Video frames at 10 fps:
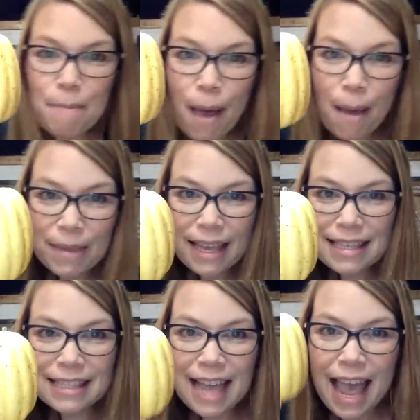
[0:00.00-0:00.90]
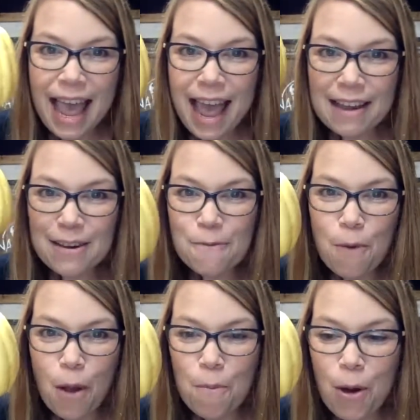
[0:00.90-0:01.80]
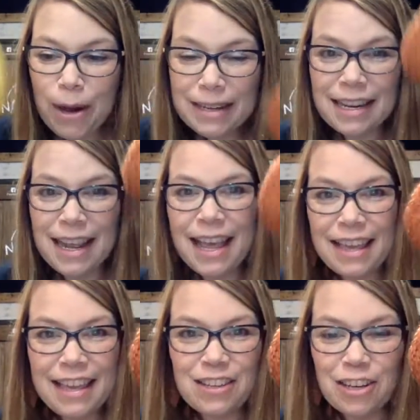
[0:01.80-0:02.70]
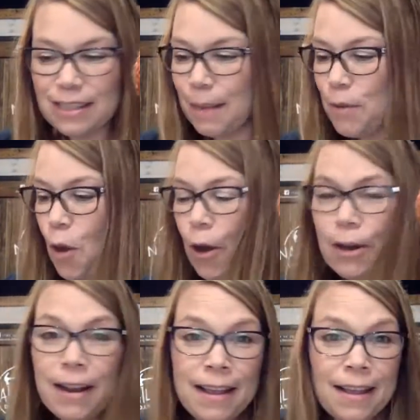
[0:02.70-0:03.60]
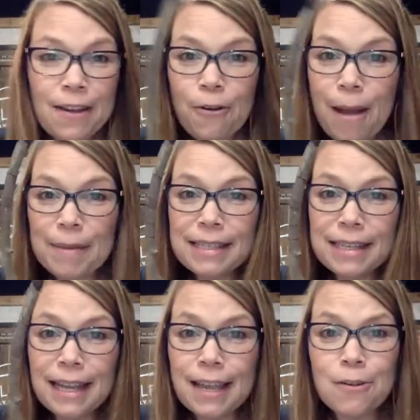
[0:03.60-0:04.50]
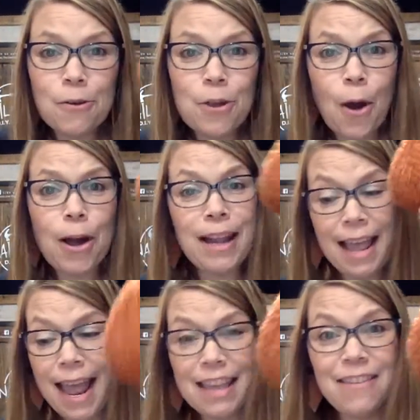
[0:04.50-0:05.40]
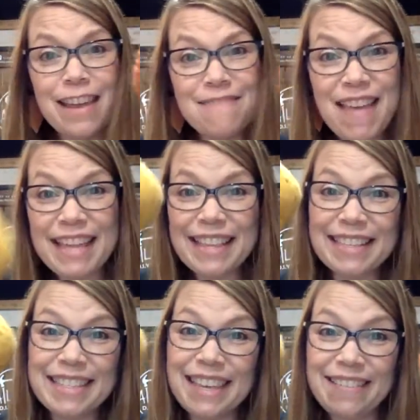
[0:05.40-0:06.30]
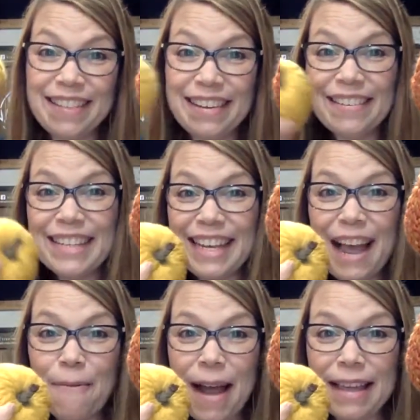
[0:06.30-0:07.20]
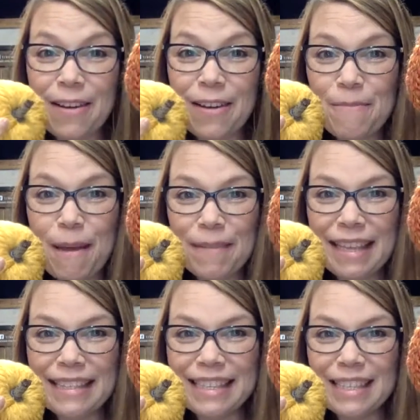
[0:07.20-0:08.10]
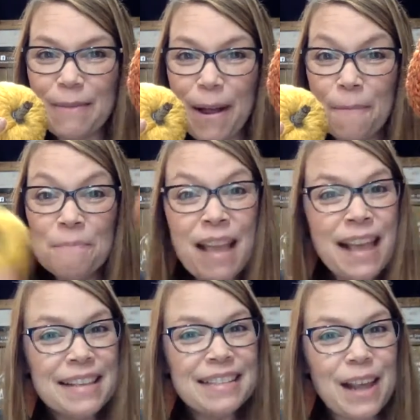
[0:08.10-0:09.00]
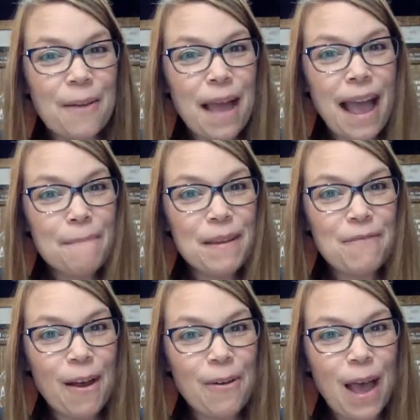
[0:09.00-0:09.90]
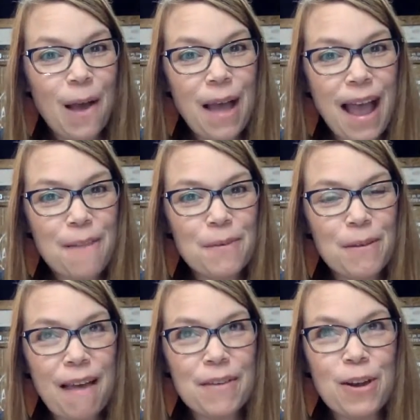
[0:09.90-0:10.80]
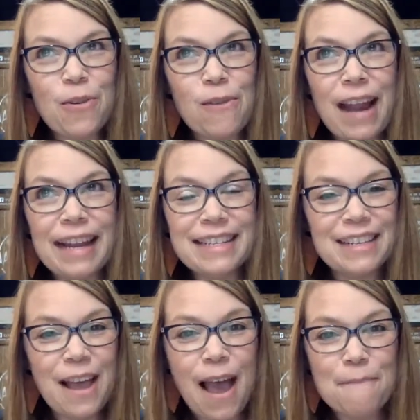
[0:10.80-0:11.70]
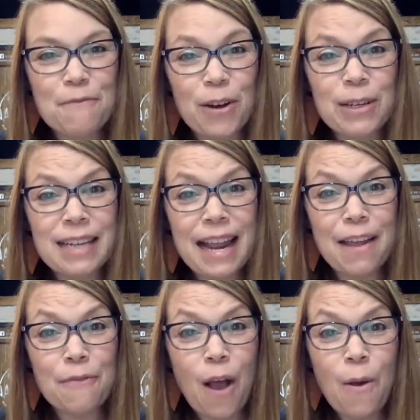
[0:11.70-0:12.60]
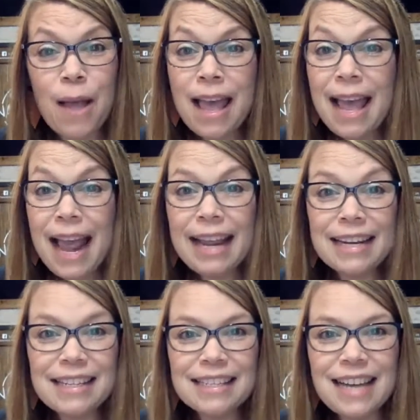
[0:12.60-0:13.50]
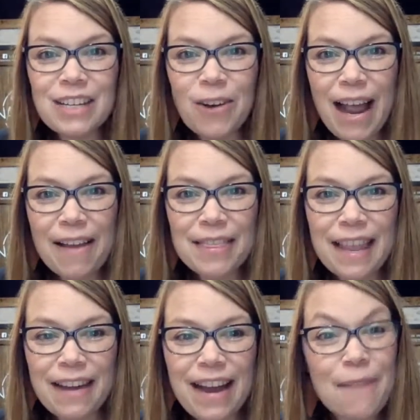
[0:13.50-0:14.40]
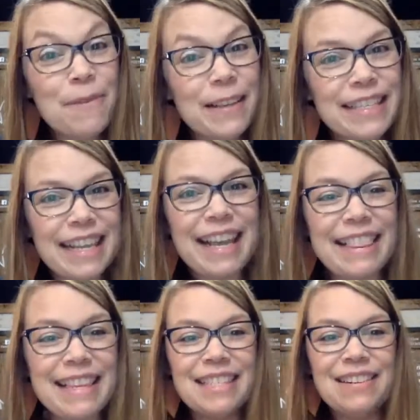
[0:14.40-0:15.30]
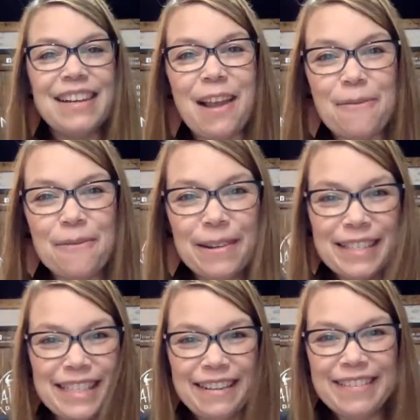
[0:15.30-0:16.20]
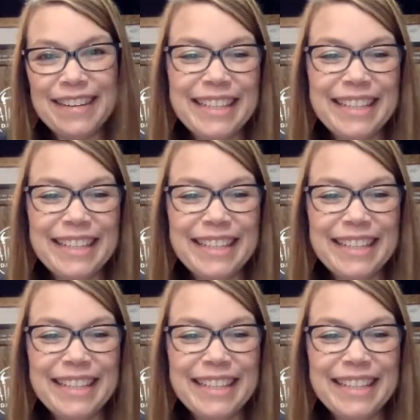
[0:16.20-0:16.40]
pumpkins at Walmart. Get you some yarn, grab a stick in your yard, and you can make these cute little DIY yarn pumpkins as well. So happy fall, y'all. I hope you have a great first day of fall. and stay dry out there. And we'll see you in the studio real soon.